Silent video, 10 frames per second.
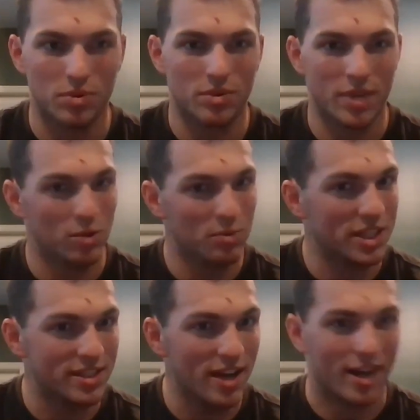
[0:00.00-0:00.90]
They don't really
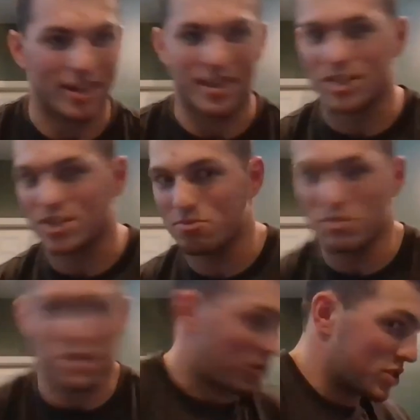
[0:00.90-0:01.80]
duck. They'll
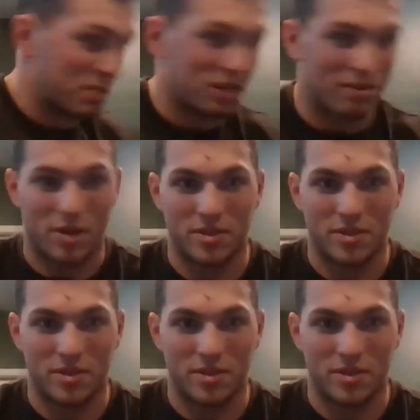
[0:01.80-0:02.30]
spin around.